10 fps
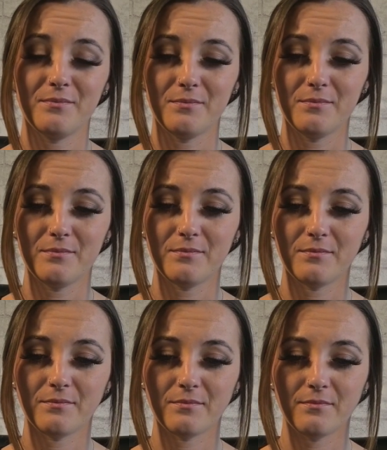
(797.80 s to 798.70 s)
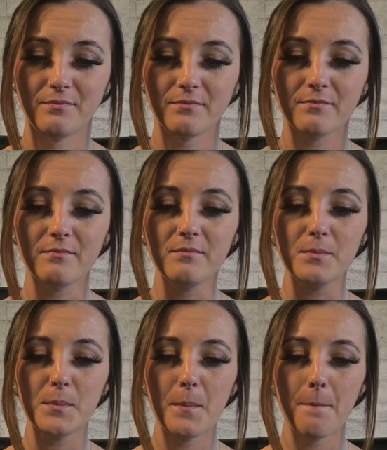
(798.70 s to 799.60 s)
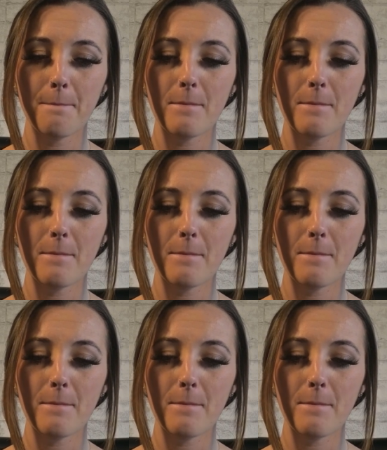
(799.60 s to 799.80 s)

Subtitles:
(silence)